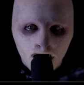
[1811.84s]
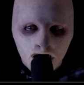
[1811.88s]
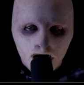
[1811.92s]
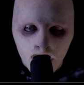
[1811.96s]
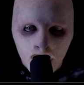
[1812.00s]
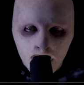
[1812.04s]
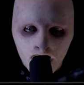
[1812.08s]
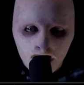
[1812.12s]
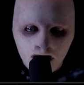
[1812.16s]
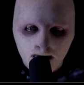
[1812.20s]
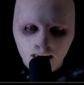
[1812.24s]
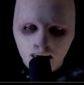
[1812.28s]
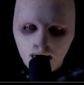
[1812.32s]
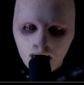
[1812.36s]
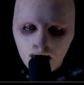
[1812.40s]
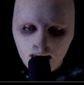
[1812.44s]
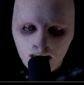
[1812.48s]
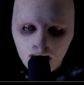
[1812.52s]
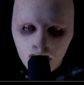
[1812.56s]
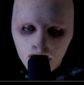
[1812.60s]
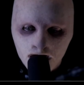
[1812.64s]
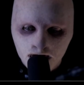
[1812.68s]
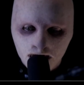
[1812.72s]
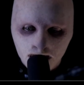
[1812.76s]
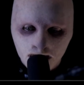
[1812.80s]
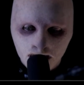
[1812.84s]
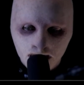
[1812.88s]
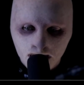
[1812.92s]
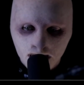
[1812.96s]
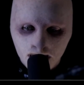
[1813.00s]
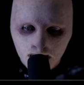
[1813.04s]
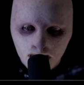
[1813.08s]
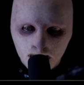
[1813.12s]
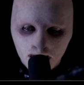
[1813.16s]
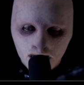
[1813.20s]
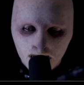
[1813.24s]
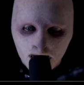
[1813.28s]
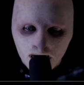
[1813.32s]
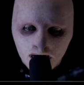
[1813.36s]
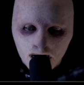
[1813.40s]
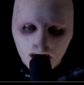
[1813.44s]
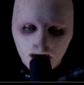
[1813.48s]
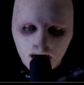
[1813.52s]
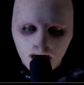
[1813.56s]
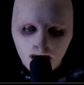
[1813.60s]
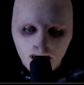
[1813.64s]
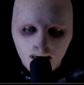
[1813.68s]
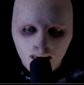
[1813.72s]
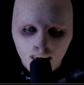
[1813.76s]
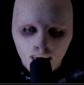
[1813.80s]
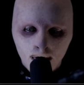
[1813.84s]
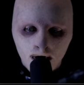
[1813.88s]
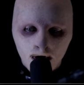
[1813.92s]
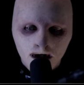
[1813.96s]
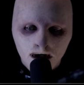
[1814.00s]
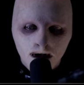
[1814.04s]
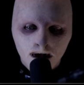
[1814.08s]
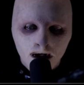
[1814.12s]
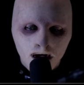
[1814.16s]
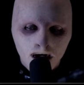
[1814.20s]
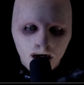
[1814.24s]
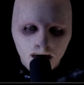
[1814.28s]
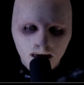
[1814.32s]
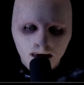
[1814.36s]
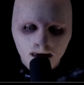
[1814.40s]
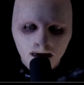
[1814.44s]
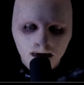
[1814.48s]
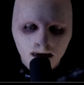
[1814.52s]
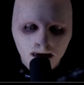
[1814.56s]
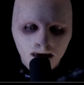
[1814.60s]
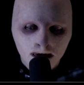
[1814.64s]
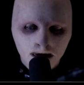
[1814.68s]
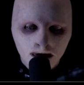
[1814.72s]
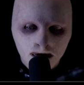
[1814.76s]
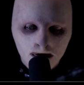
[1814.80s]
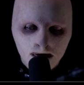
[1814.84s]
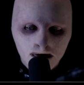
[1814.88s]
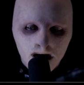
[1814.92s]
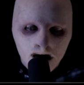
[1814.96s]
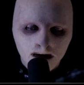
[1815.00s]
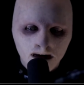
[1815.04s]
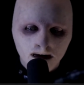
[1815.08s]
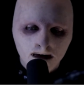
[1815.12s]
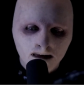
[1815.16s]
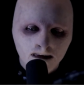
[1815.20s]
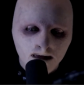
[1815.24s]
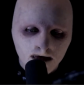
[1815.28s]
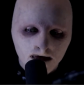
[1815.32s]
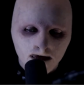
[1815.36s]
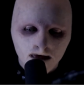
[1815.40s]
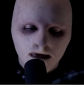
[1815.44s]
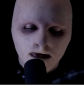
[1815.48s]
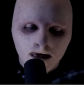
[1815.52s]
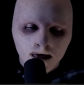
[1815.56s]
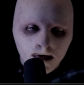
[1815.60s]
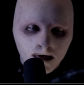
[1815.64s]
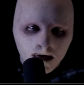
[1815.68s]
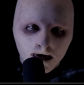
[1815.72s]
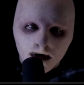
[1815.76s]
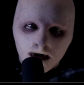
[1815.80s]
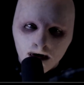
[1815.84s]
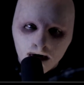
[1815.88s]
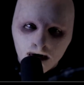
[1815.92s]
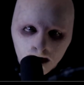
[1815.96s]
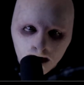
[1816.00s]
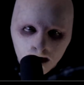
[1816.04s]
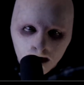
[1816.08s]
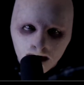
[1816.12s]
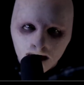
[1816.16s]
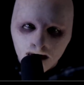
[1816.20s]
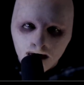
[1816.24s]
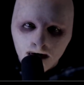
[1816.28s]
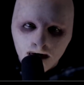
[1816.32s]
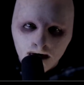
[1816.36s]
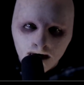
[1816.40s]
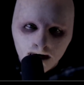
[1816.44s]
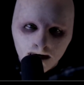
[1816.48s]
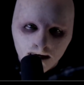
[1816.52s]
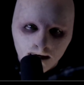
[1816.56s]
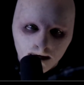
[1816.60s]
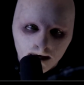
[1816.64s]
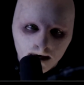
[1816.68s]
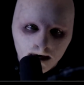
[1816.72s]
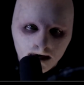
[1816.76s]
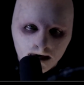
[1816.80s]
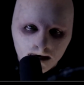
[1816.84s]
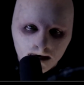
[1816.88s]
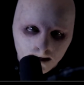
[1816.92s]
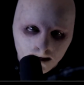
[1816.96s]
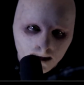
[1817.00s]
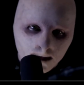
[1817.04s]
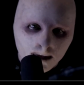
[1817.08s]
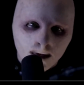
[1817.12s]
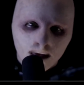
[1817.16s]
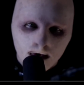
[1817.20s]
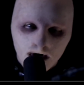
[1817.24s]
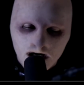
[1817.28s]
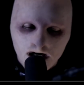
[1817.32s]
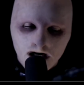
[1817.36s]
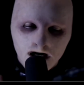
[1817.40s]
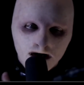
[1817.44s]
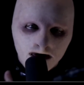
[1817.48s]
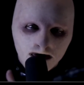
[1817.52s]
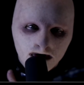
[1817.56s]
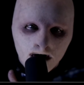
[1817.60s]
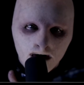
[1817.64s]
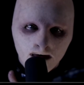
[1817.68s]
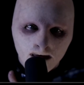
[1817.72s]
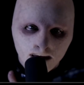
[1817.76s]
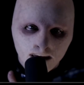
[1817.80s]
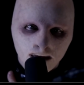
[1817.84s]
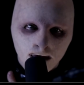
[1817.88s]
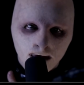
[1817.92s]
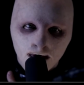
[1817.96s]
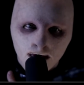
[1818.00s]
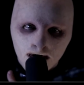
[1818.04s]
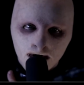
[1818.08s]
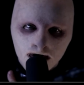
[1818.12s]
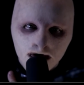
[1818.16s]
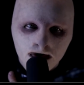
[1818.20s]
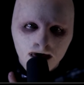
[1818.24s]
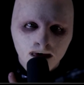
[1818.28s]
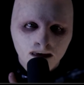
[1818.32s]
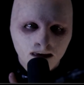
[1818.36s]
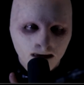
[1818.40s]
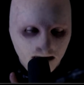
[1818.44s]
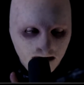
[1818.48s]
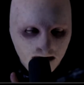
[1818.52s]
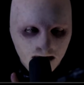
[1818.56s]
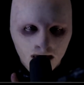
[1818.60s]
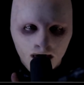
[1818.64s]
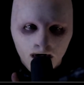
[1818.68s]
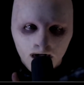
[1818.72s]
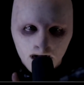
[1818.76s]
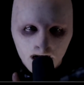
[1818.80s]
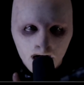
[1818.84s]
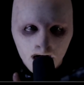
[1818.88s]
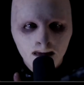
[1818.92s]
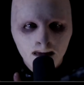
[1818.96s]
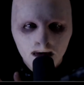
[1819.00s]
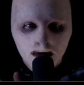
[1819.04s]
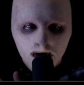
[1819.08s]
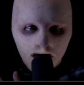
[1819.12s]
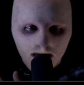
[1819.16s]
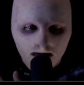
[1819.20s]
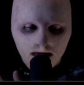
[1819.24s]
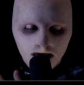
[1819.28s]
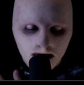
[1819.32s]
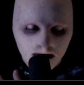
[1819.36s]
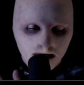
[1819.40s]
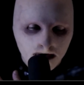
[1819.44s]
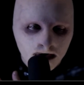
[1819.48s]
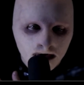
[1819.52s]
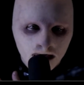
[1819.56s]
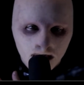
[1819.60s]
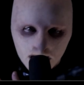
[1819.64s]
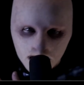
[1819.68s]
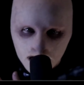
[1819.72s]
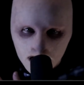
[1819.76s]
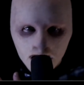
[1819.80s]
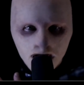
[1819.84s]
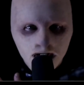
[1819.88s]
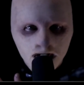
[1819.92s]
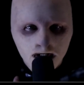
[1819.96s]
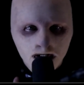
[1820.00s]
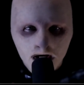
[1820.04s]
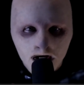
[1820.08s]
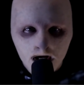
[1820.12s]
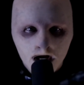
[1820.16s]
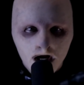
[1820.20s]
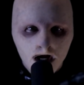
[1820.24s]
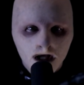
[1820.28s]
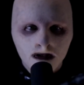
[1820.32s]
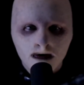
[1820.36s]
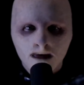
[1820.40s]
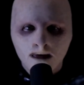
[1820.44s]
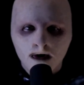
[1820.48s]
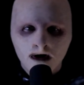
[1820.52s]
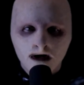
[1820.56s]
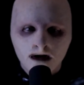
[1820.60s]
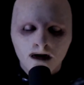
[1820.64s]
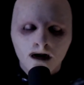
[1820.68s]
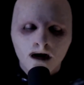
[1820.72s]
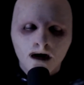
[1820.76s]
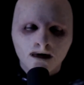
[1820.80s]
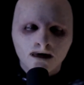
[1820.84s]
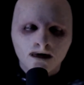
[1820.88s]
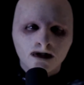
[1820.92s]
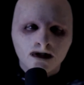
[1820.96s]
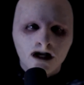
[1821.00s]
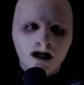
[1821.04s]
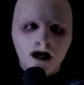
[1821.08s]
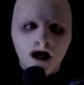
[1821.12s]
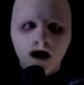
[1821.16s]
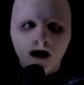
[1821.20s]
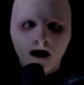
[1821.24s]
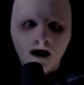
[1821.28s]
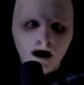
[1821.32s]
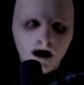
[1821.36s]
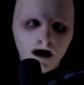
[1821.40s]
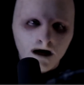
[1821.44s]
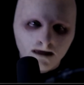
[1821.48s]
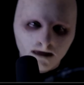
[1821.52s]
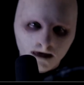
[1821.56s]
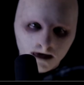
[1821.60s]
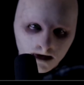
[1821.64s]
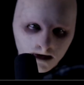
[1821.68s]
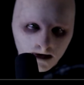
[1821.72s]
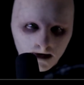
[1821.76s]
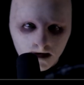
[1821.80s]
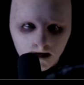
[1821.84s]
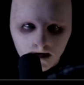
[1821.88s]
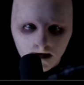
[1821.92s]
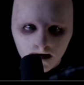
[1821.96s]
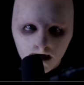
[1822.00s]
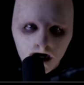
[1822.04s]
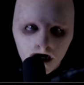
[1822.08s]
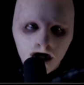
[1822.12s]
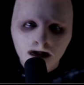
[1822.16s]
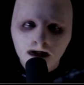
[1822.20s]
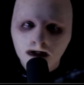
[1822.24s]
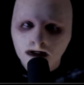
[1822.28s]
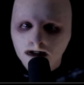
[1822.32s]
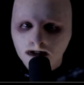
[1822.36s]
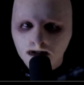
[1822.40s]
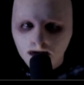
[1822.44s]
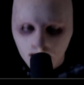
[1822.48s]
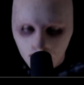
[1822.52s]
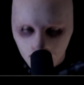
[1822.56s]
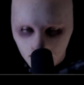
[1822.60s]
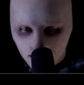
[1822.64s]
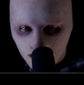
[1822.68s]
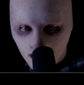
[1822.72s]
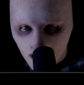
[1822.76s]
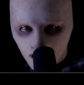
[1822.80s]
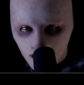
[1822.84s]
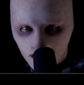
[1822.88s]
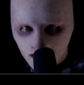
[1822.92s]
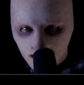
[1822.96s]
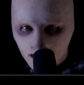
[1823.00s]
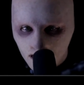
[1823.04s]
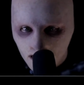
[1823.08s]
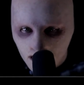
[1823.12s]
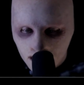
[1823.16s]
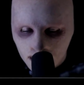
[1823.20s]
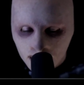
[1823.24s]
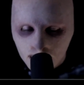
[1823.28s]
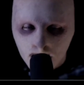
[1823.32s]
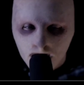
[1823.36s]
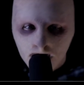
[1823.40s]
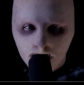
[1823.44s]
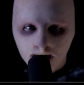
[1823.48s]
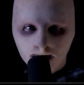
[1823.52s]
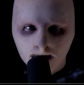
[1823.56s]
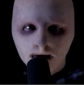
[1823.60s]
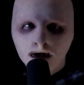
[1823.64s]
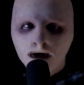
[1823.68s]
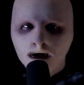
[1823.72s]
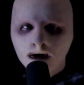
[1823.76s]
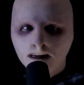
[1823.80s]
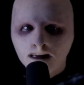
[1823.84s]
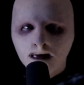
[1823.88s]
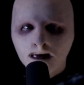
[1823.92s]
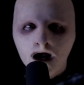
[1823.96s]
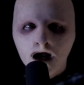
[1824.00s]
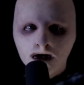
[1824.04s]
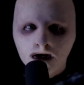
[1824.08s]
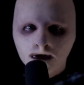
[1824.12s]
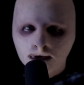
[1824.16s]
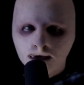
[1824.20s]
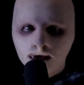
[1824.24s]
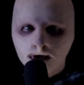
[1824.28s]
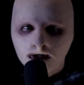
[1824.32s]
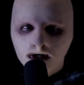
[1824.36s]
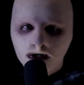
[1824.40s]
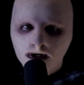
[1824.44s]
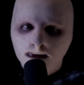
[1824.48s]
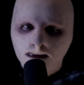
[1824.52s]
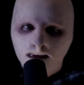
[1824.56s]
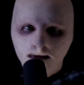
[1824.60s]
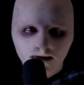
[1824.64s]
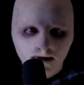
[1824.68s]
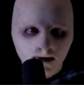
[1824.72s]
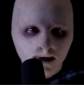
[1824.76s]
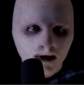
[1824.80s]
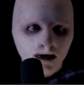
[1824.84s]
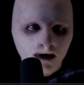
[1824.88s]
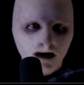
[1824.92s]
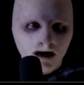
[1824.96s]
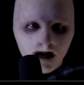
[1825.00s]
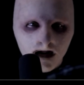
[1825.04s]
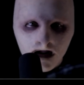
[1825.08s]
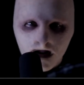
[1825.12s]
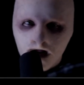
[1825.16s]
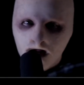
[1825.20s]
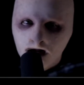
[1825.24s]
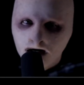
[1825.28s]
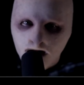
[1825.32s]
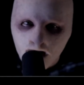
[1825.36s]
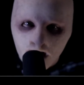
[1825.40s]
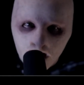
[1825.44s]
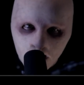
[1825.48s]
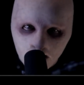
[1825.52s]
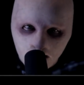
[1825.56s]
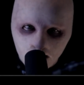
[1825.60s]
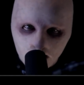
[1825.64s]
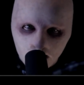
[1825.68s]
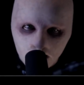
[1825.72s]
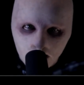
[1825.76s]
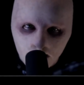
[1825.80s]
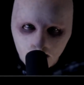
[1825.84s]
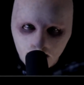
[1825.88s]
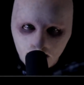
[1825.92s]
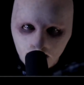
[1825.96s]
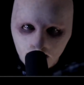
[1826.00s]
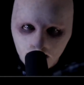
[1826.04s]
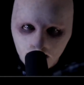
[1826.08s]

I had a probation in one county directly before this one county I reported to where they're claiming I failed a drug test, and then one county after, on the same day. So I had passed drug tests before and after.